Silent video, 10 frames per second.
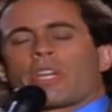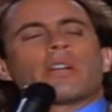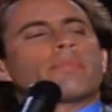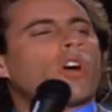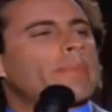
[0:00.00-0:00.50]
with an
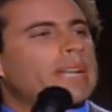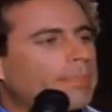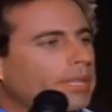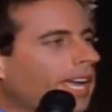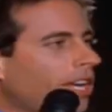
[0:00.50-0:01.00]
unemployment
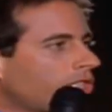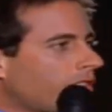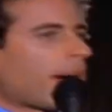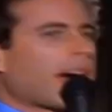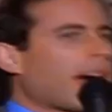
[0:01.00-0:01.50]
application
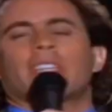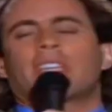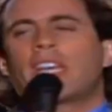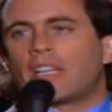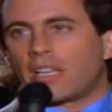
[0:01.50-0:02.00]
and a bottle of
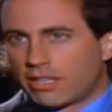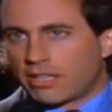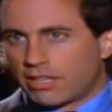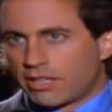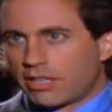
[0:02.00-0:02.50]
tequila.
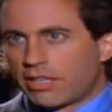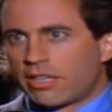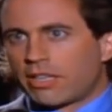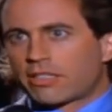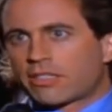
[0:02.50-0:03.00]

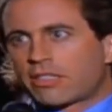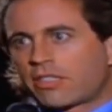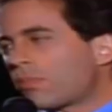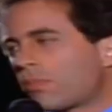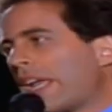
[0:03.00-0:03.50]

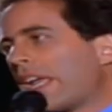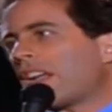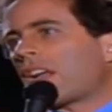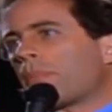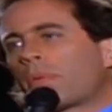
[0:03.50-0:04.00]
Just make it
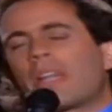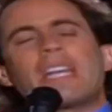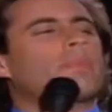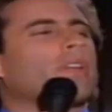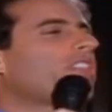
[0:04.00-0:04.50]
a
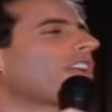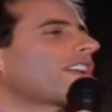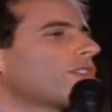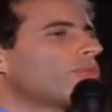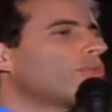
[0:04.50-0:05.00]
complete pathetic
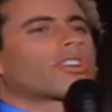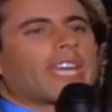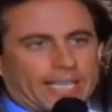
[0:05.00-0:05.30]
loser